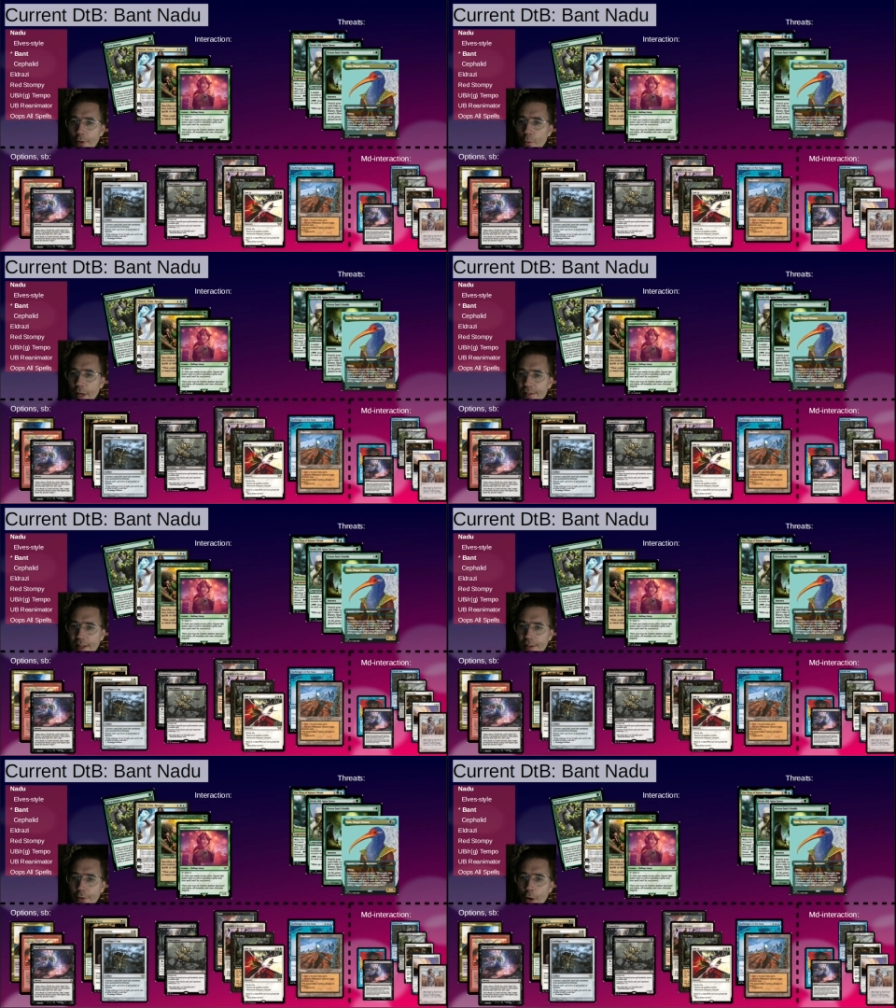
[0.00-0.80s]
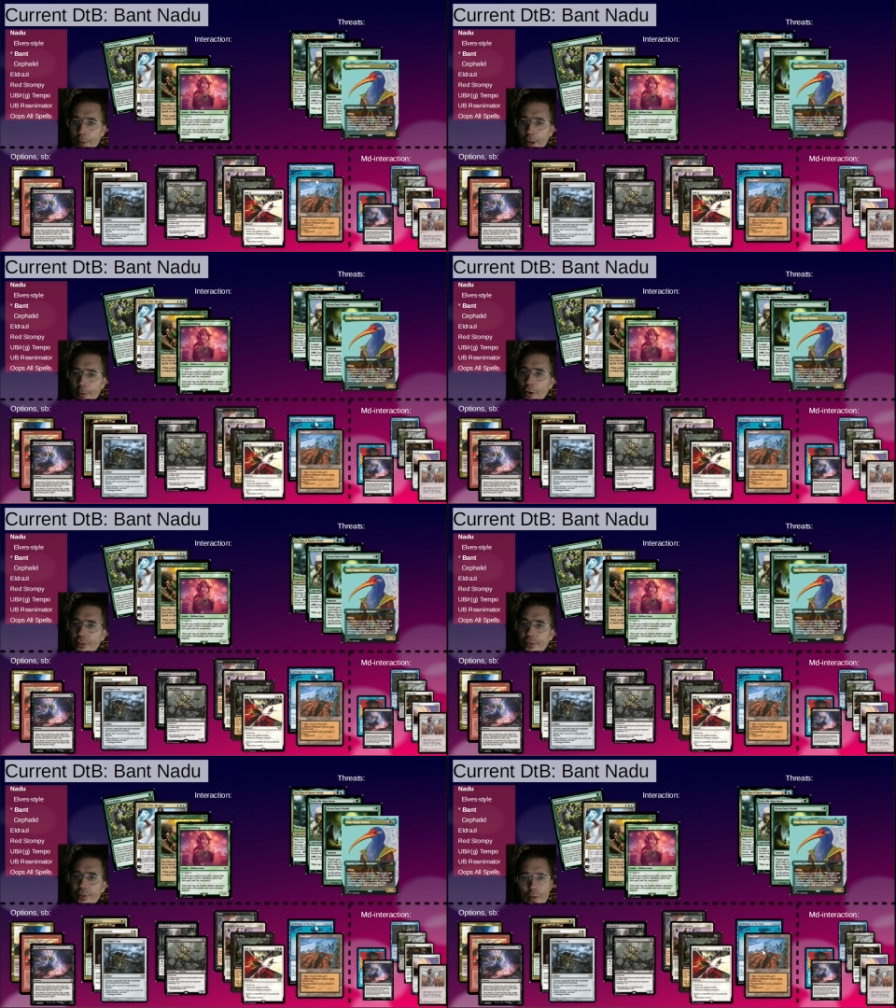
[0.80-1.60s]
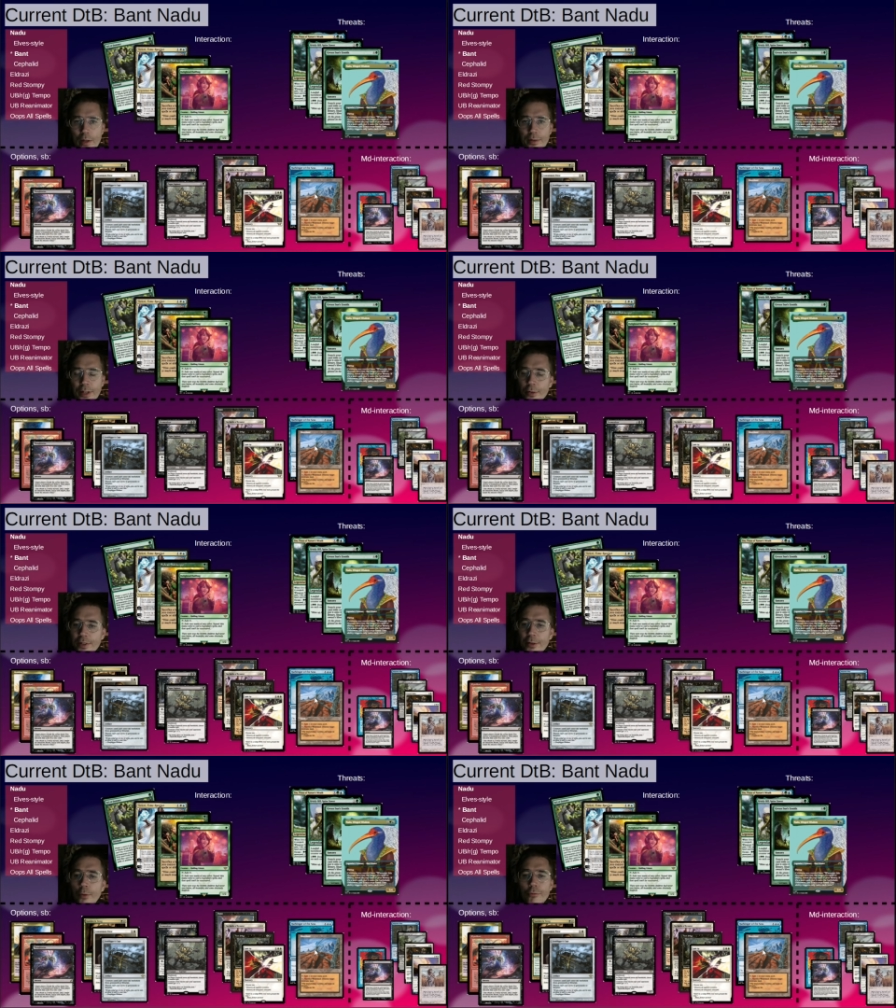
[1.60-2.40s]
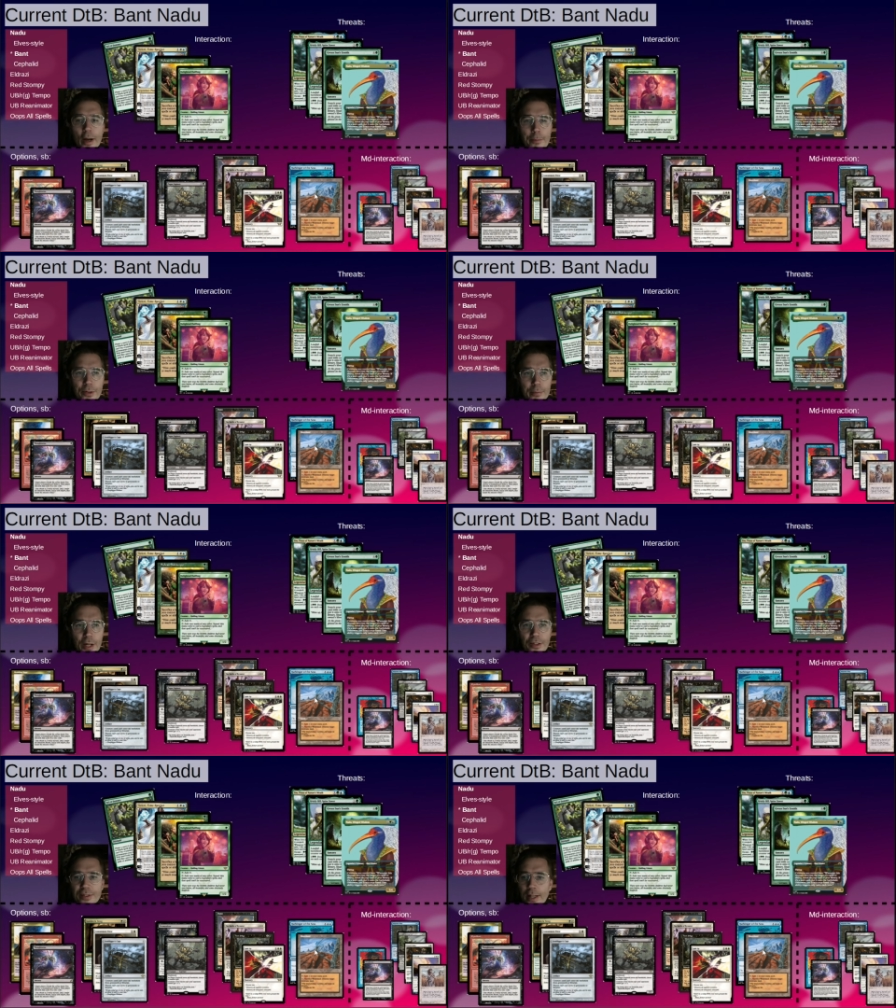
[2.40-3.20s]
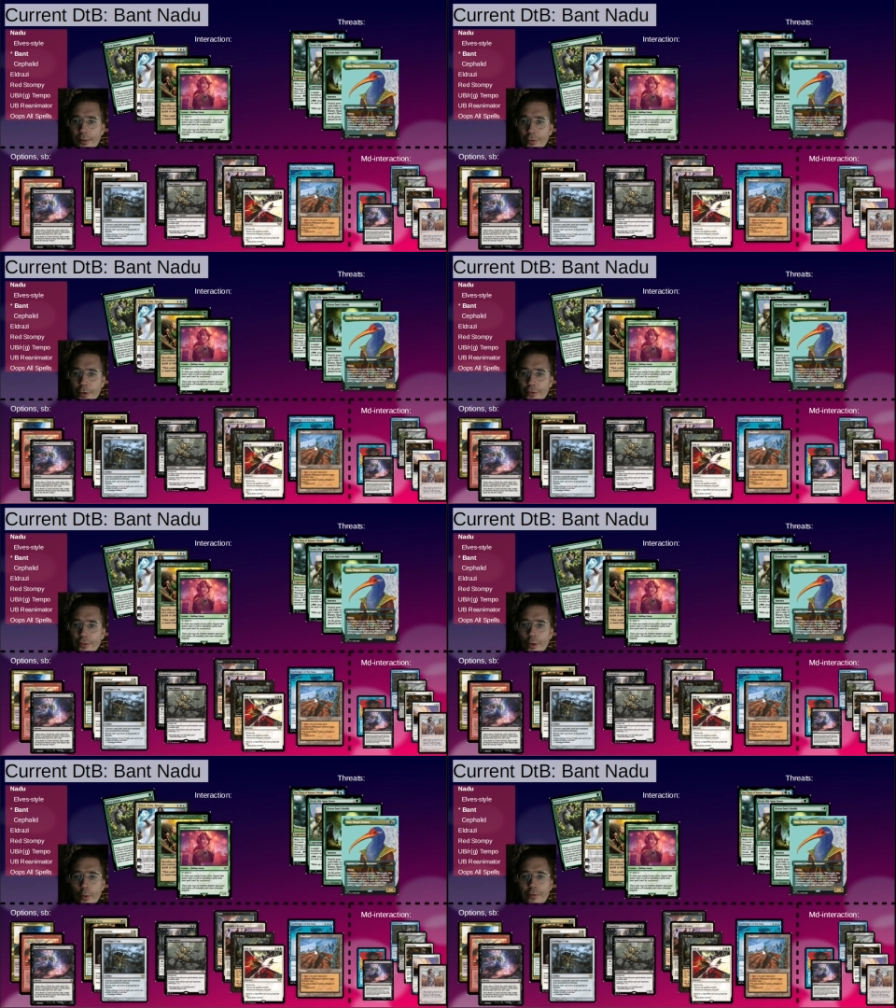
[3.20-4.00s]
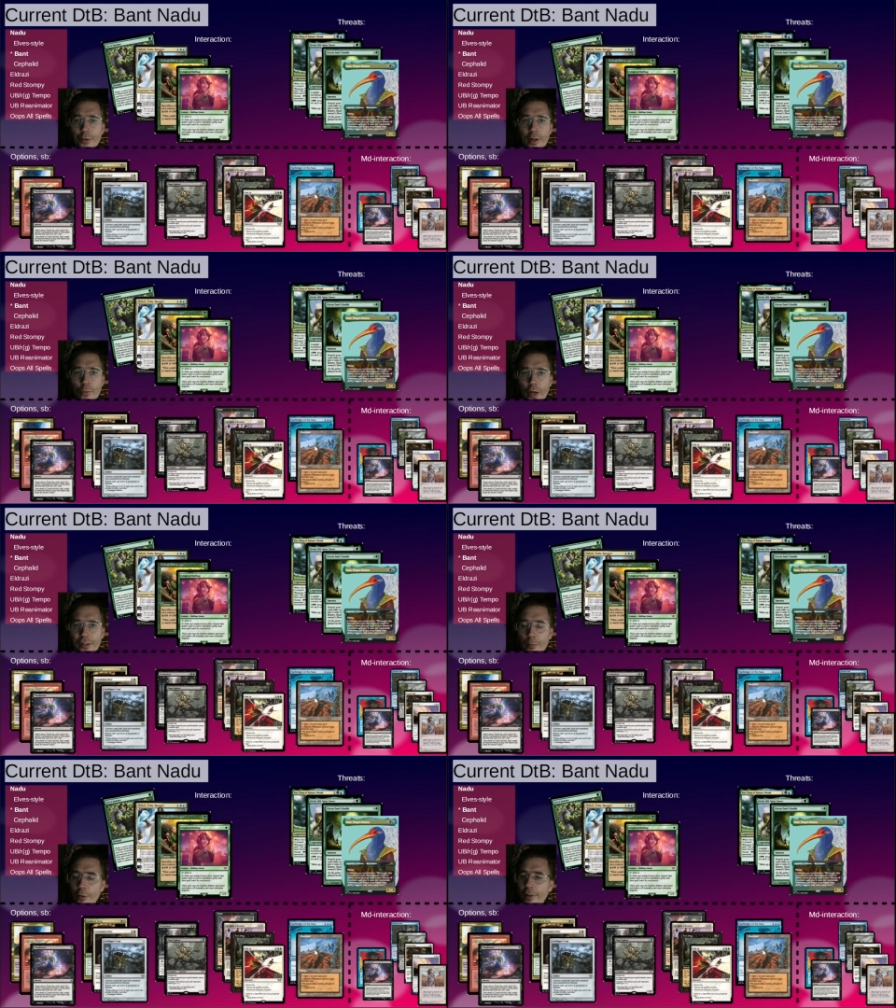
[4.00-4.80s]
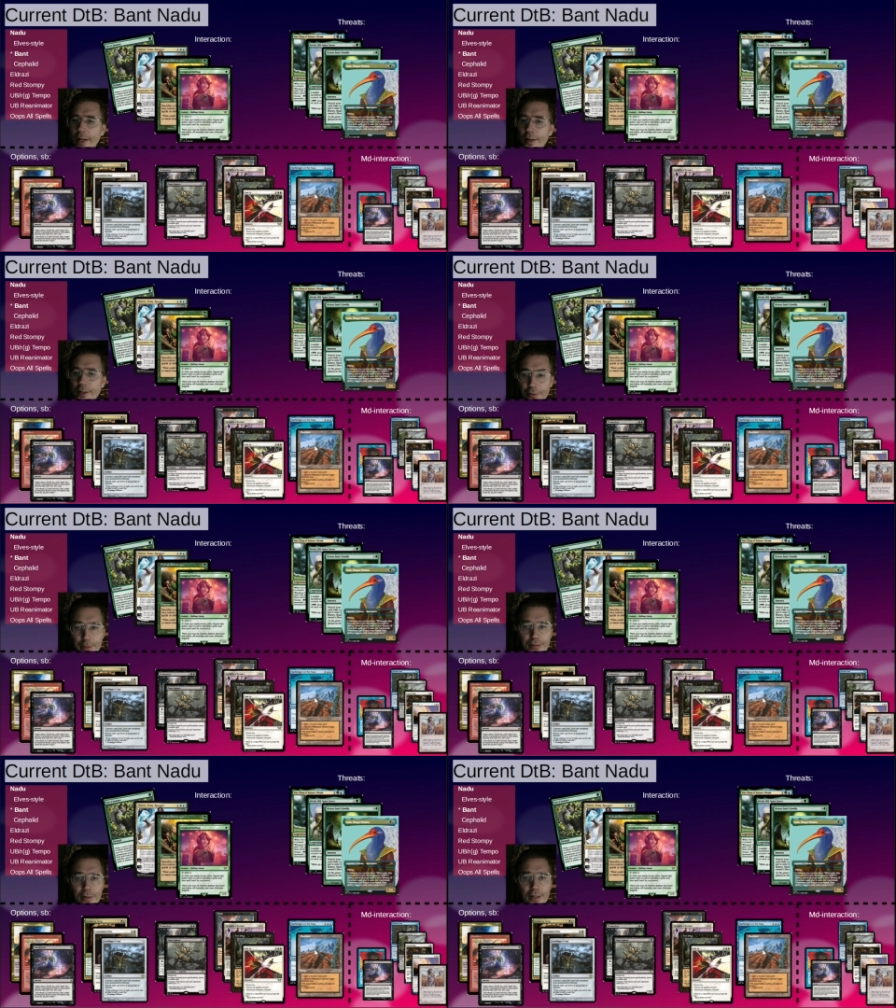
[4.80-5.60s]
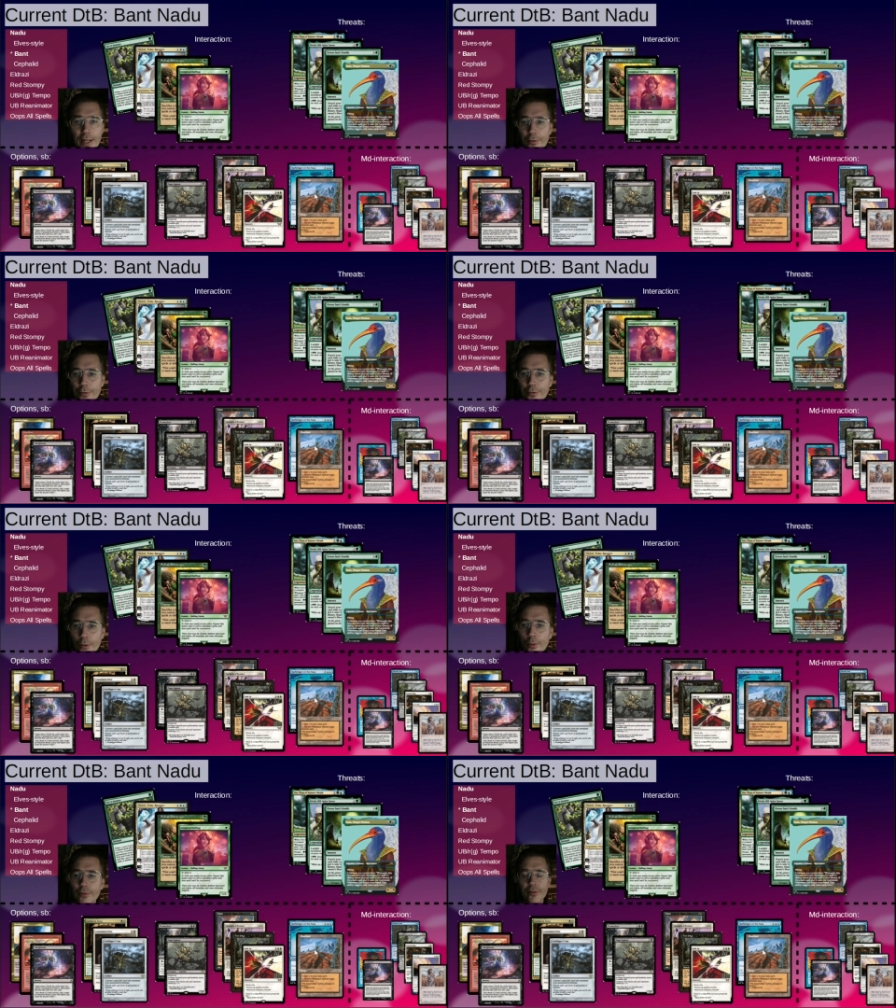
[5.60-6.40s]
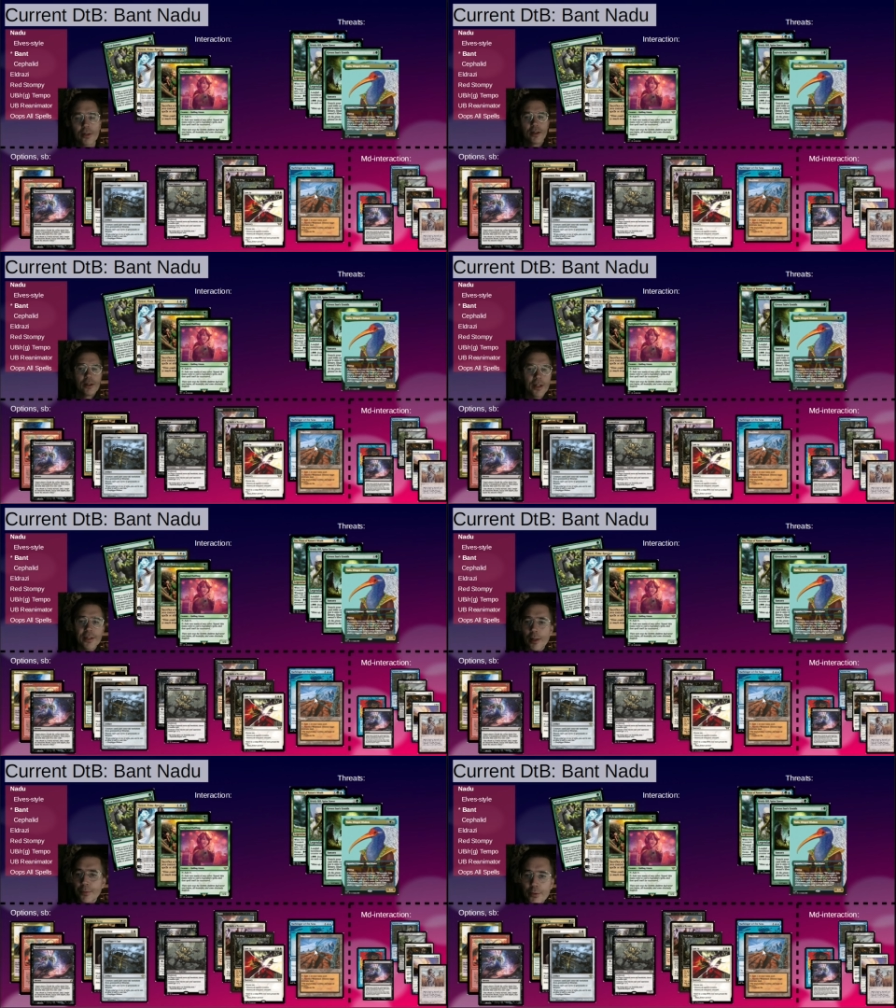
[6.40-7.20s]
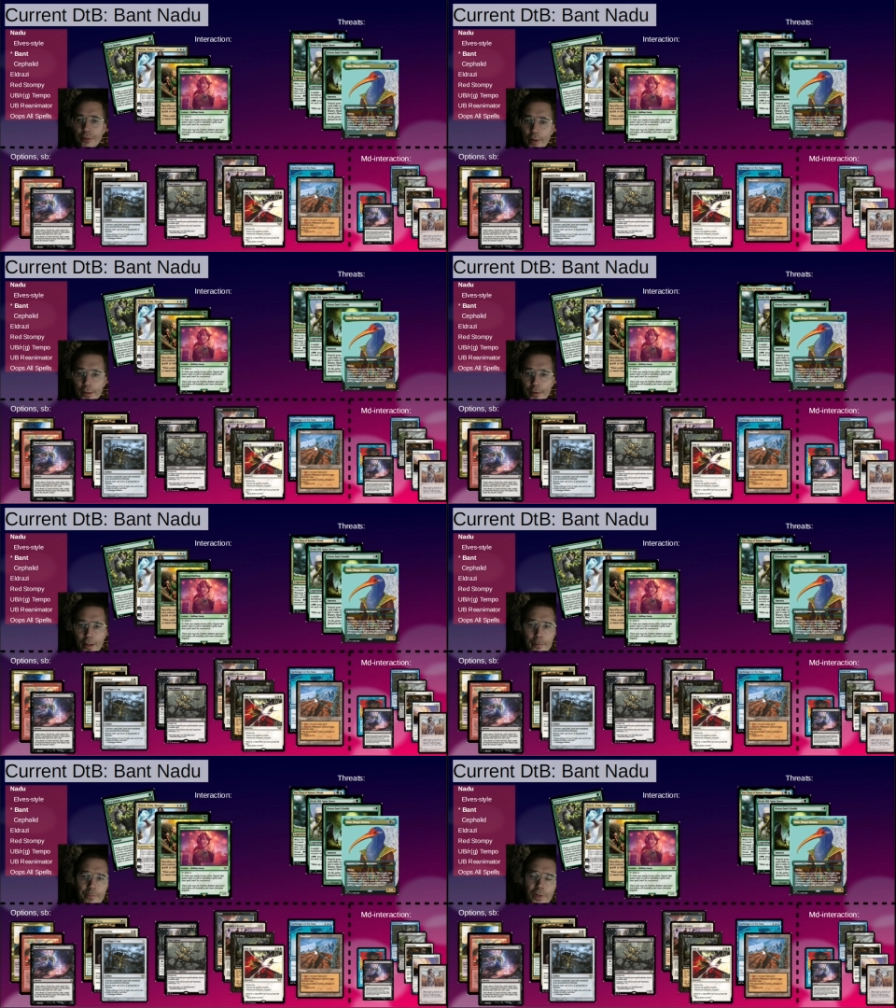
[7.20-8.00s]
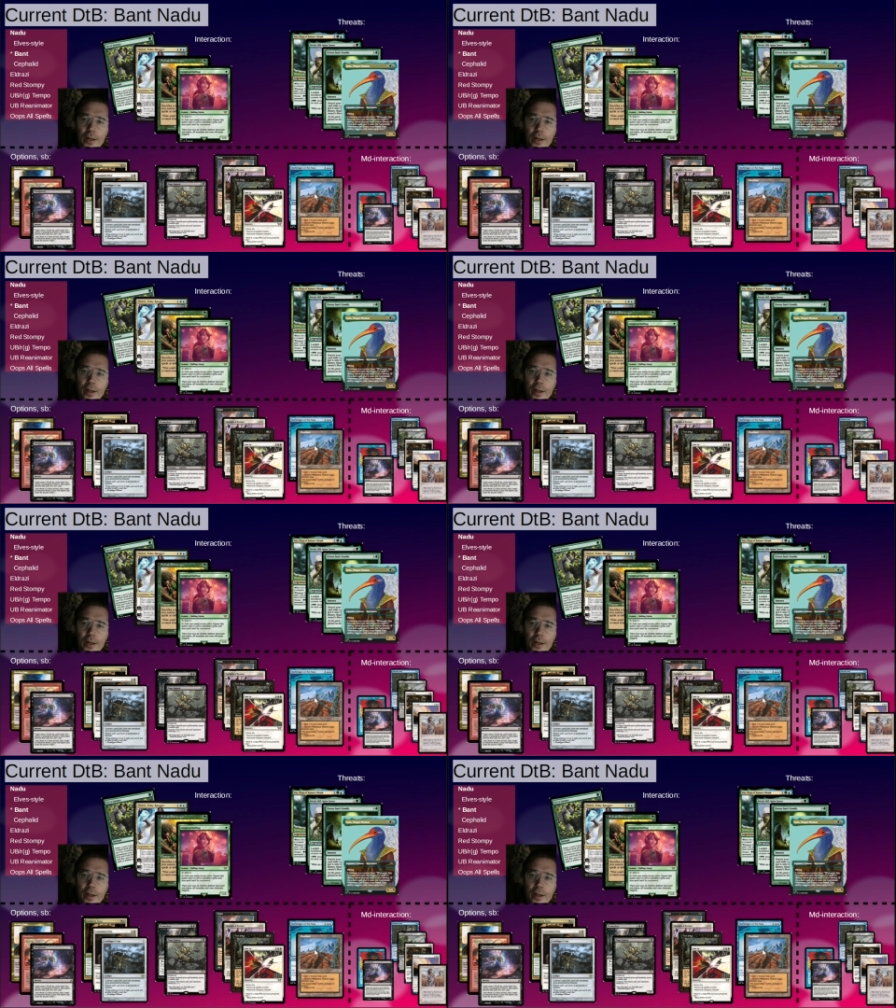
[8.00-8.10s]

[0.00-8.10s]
Wasteland and Harbinger because they don't ramp as much as the Elves version, so if you can waste them off a land, especially the Cavern of Souls, that helps you interact with them.